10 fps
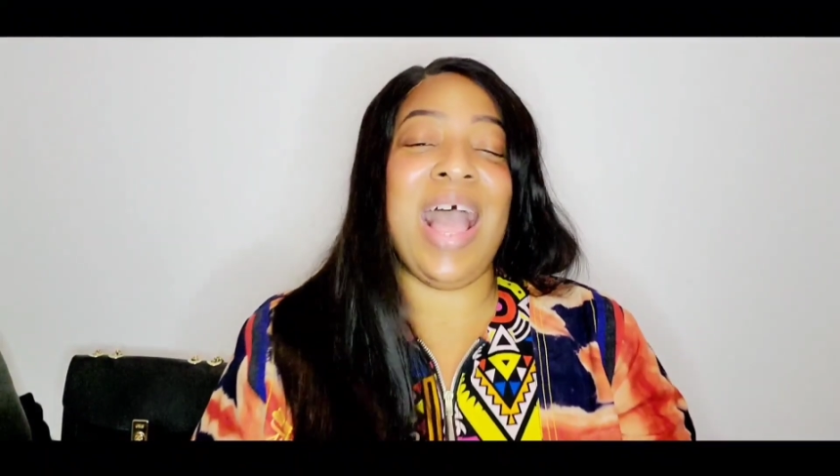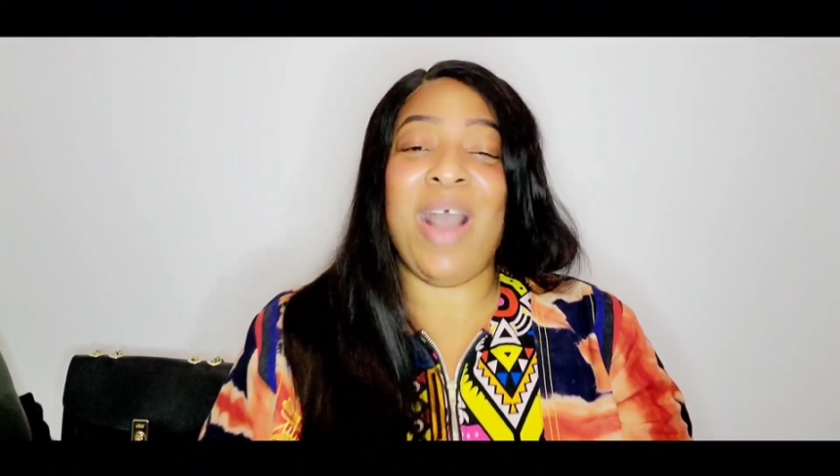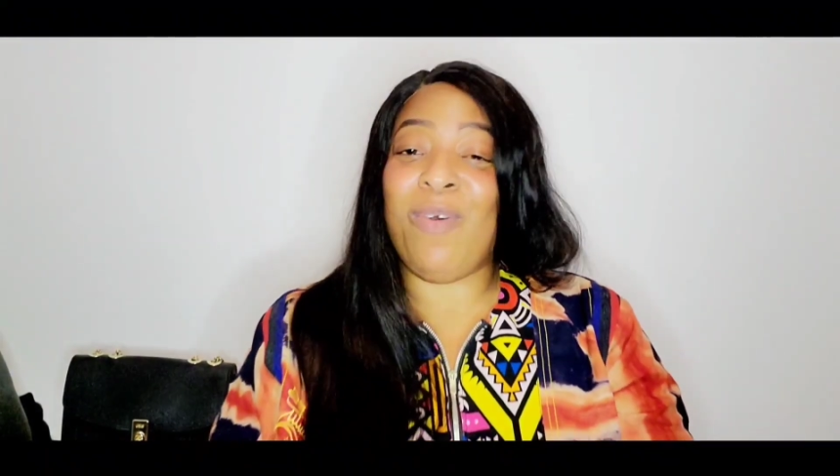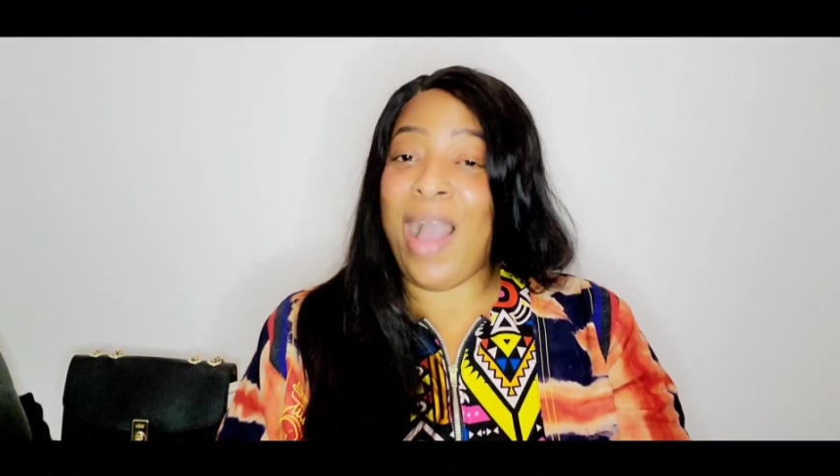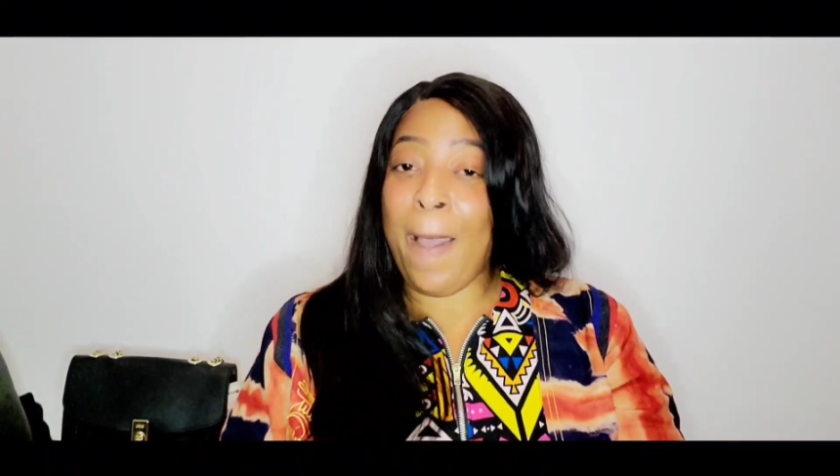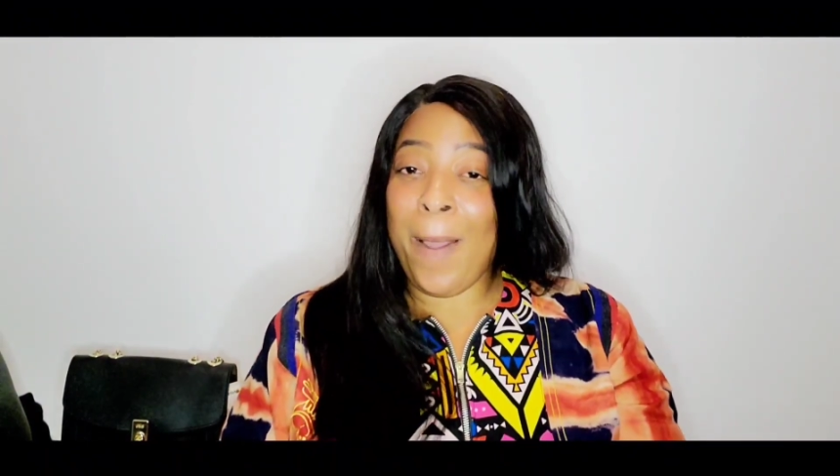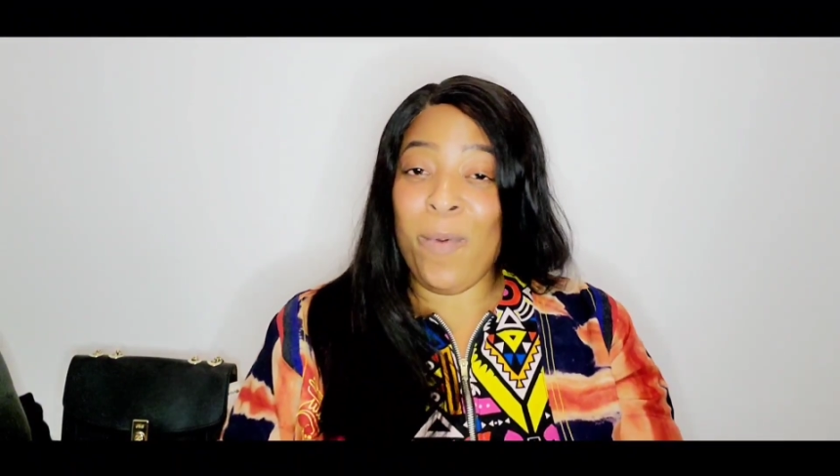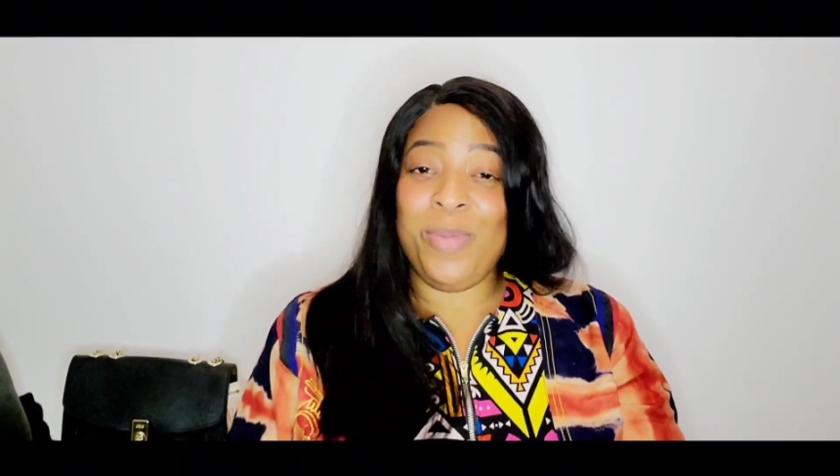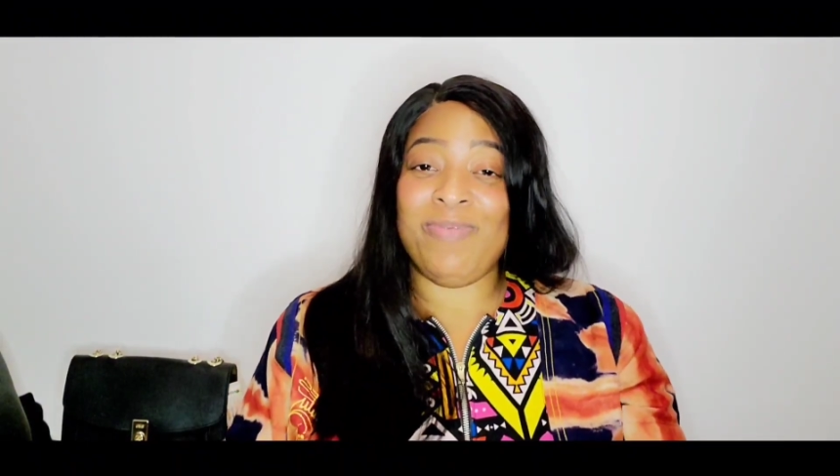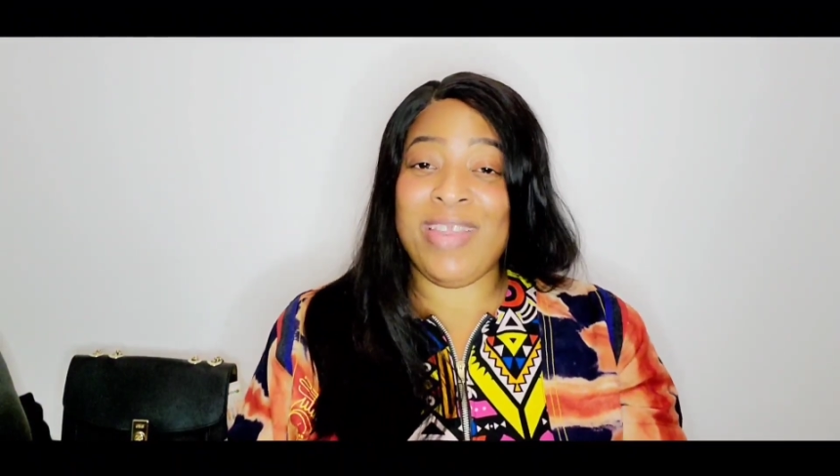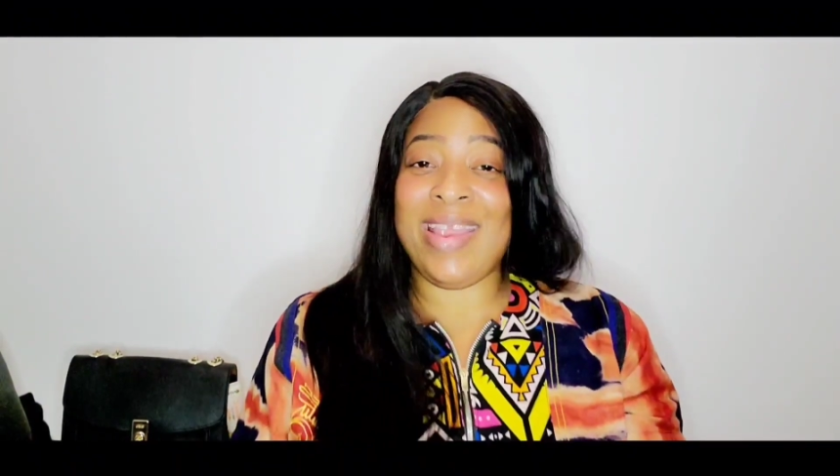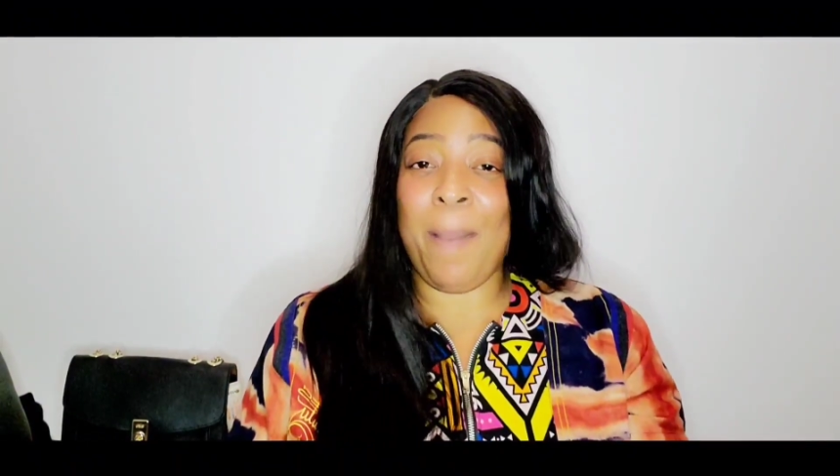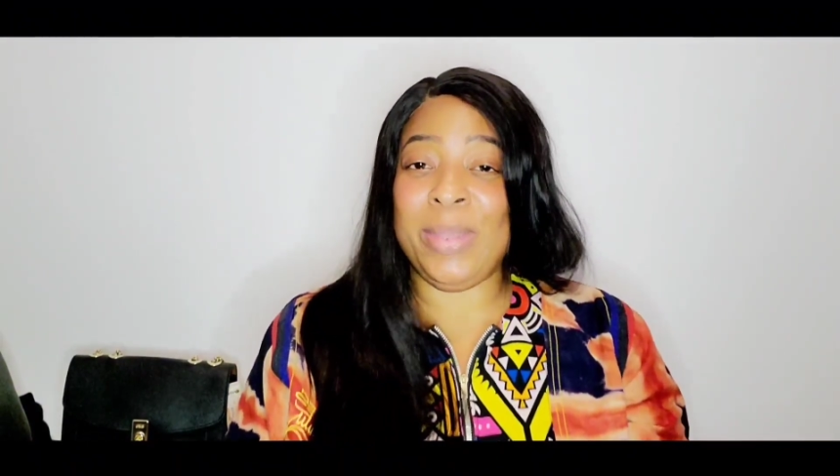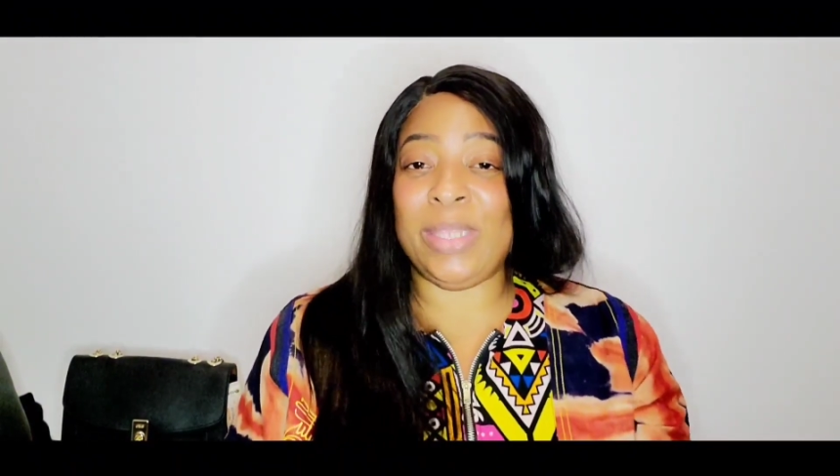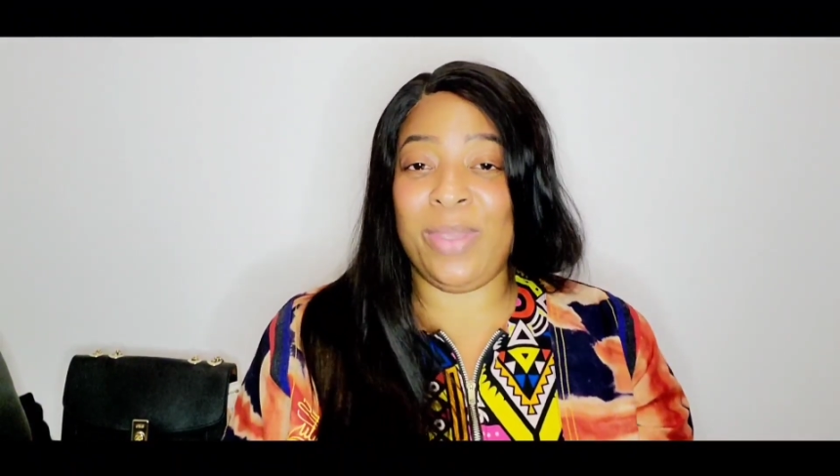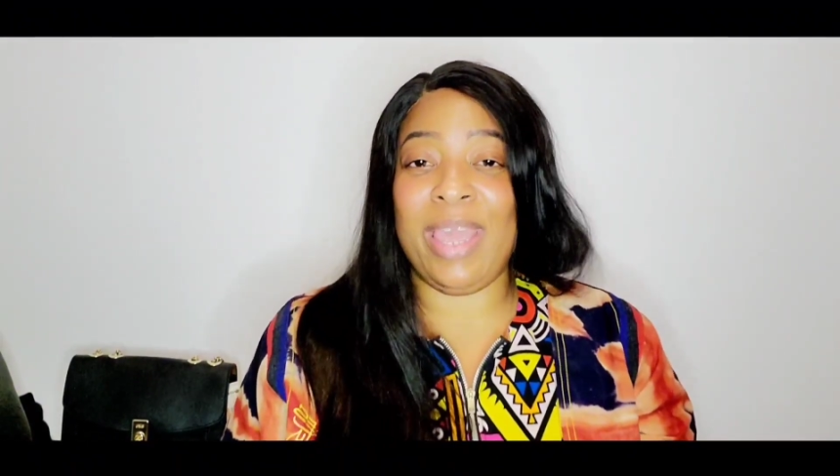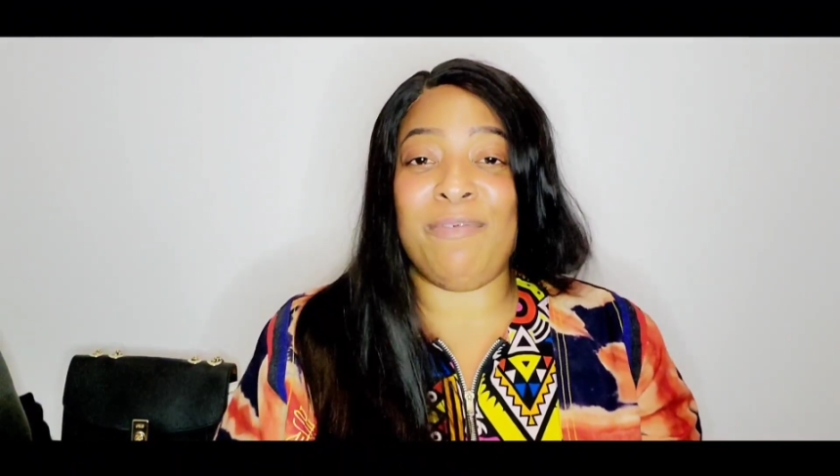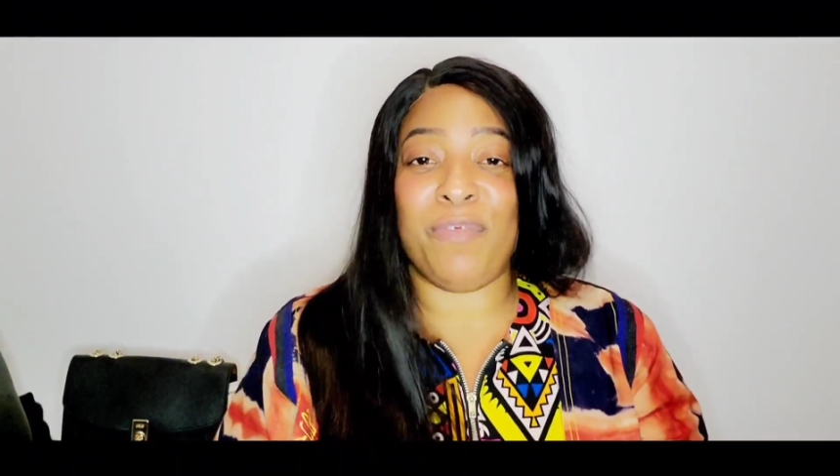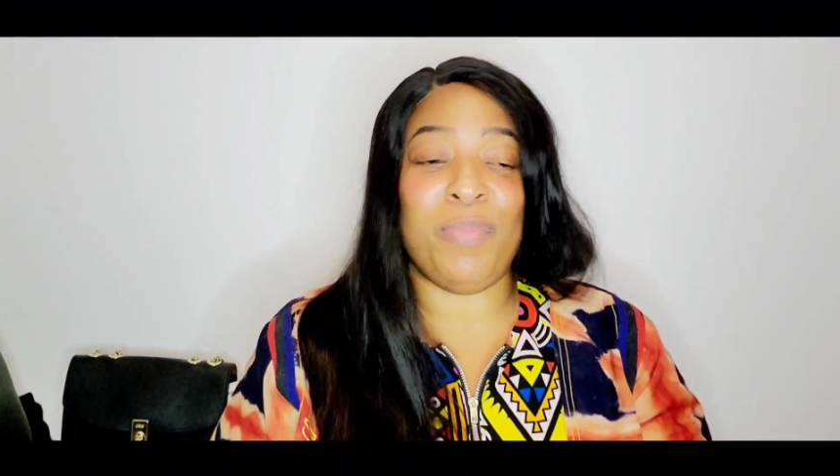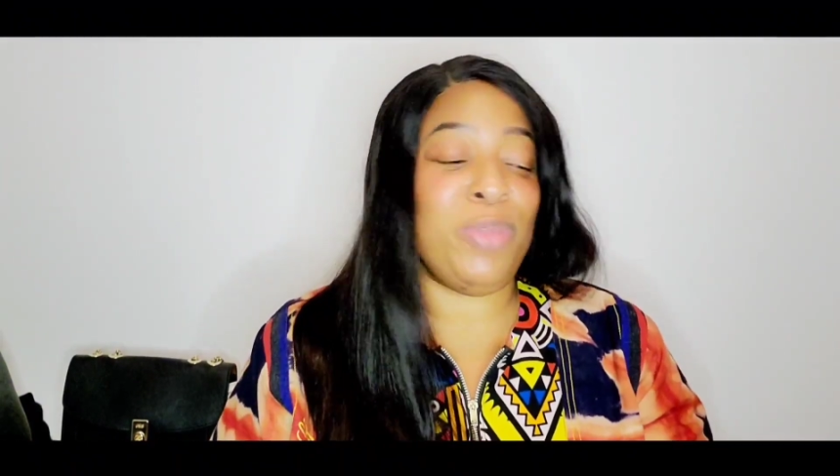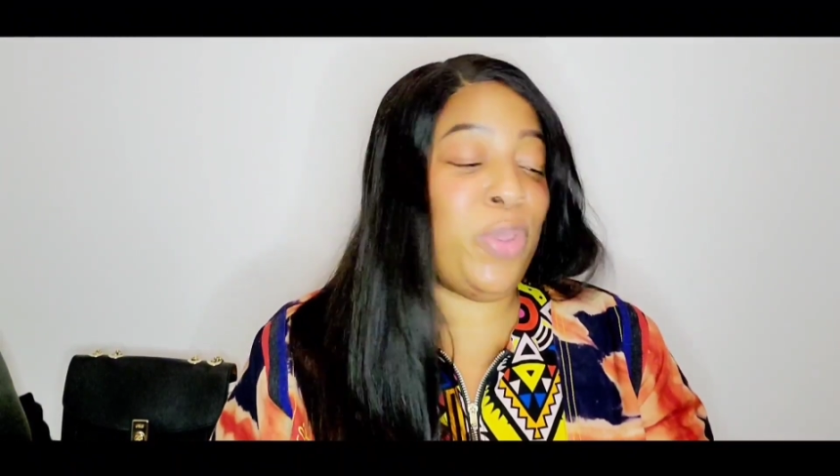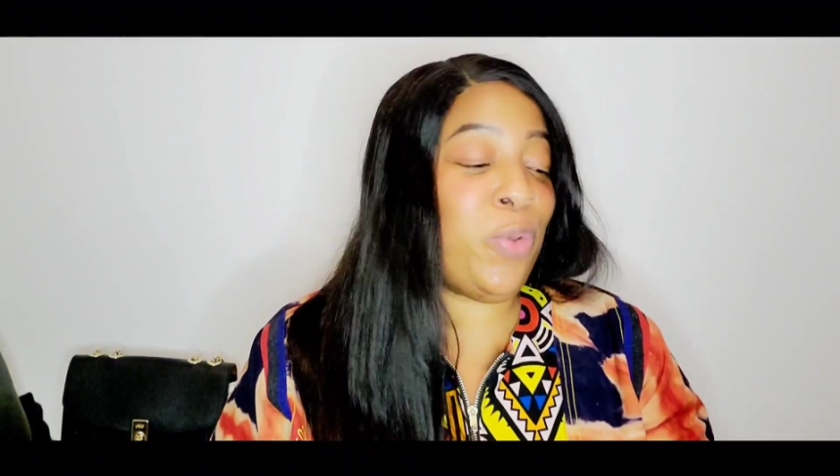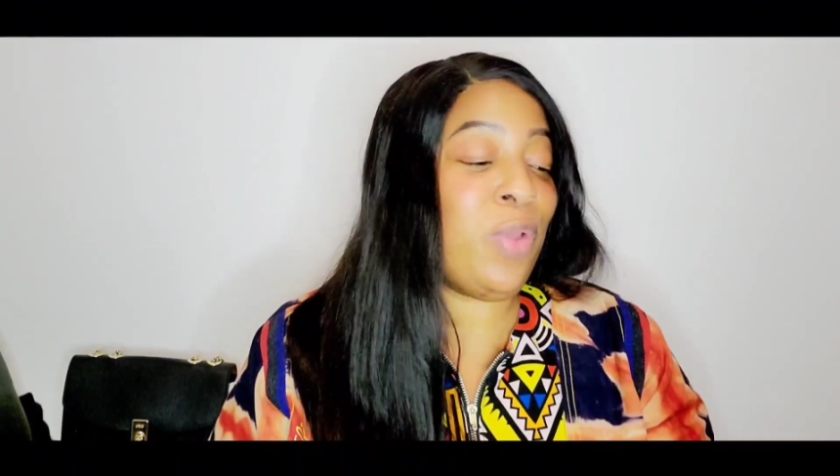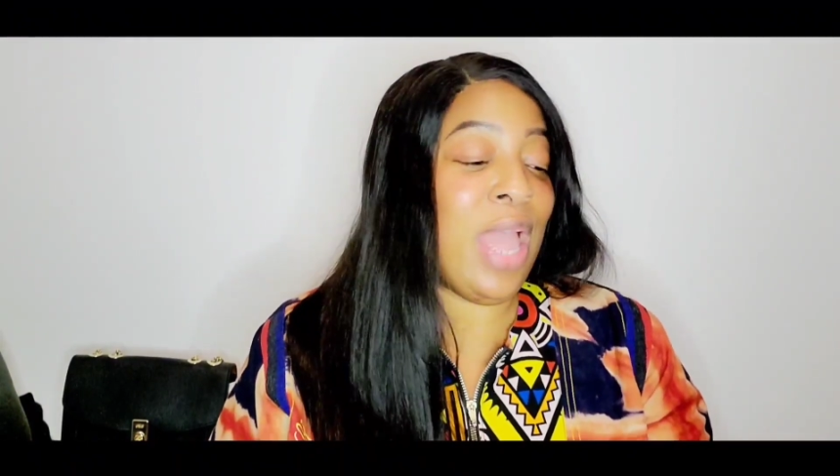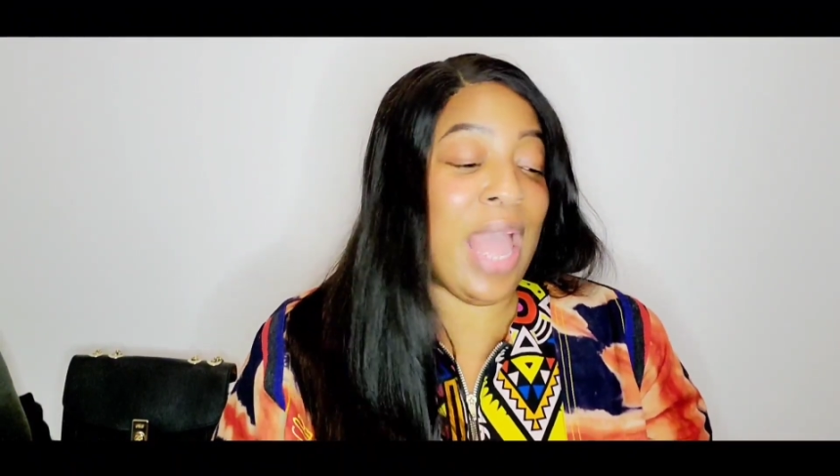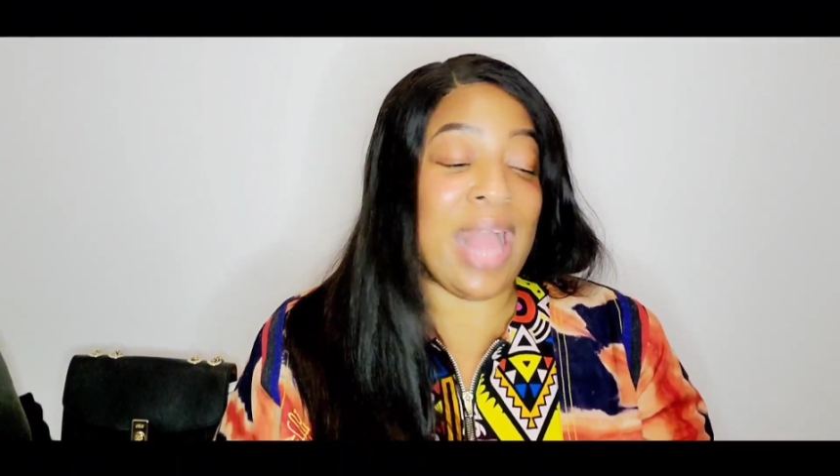I will be very happy to hear from you.